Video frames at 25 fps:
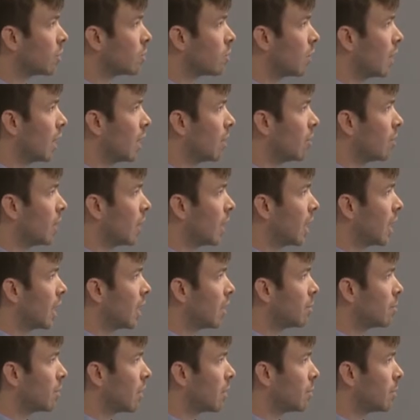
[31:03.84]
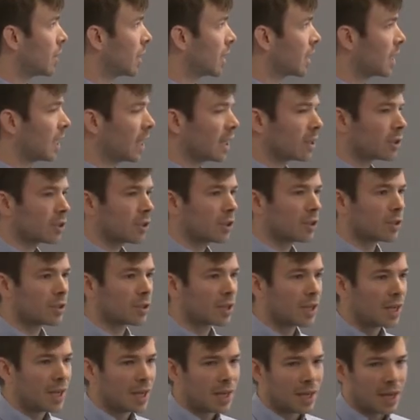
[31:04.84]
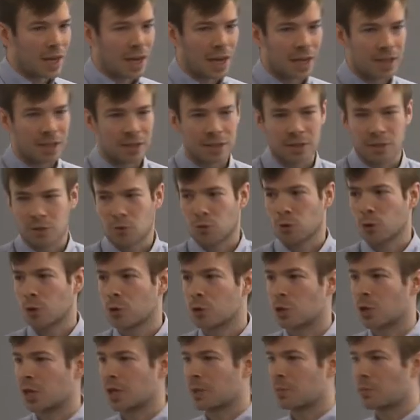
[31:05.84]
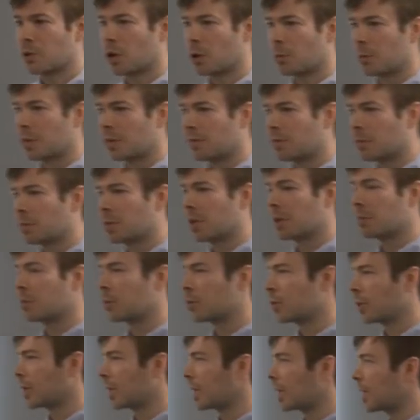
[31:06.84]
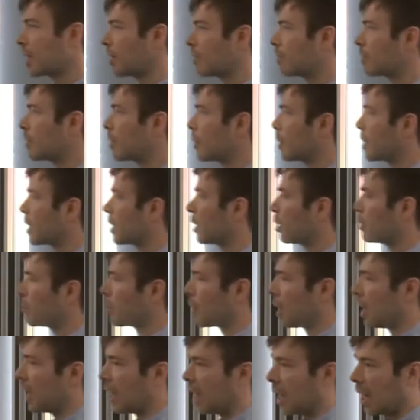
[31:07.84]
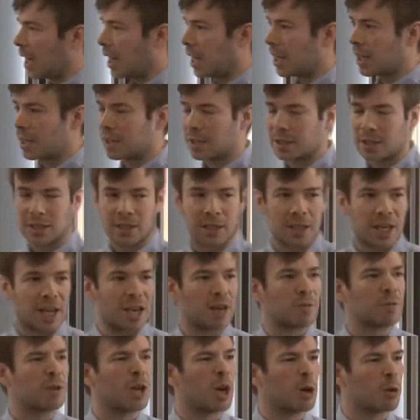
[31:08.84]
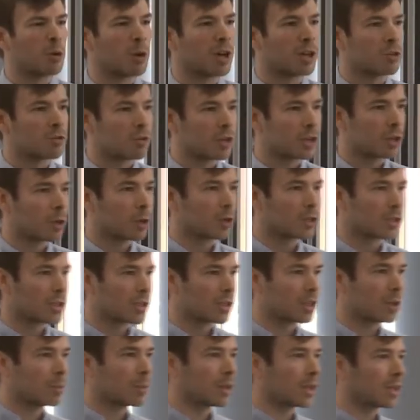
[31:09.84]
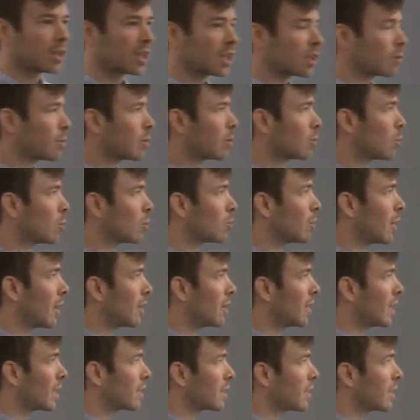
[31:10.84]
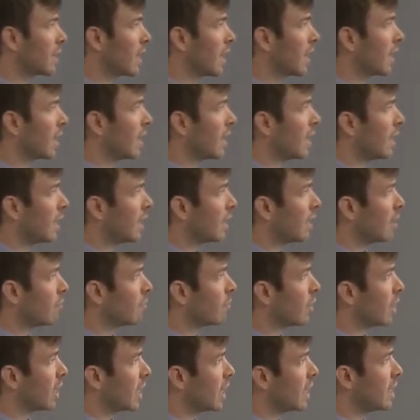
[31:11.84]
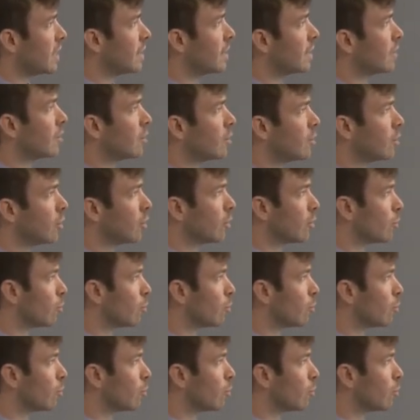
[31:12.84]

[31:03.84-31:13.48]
well uh, in my big lectures. And crucially, probably for people thinking of doing them, uh, they have lower entry costs than some of the things we talked about yesterday. They're very easy to do.